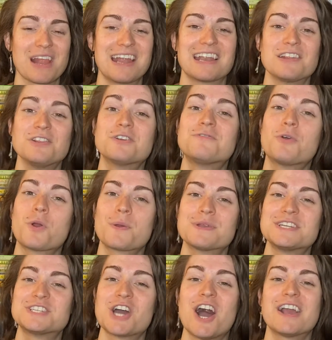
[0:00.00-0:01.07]
And I look
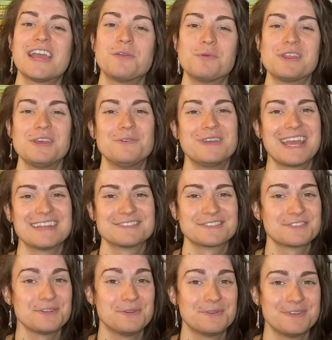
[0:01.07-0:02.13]
forward to talking with you again
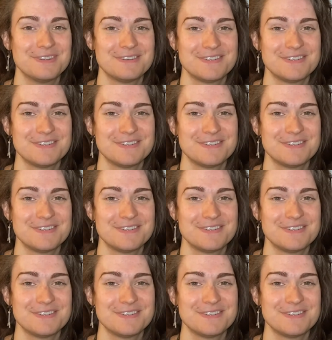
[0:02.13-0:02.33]
soon.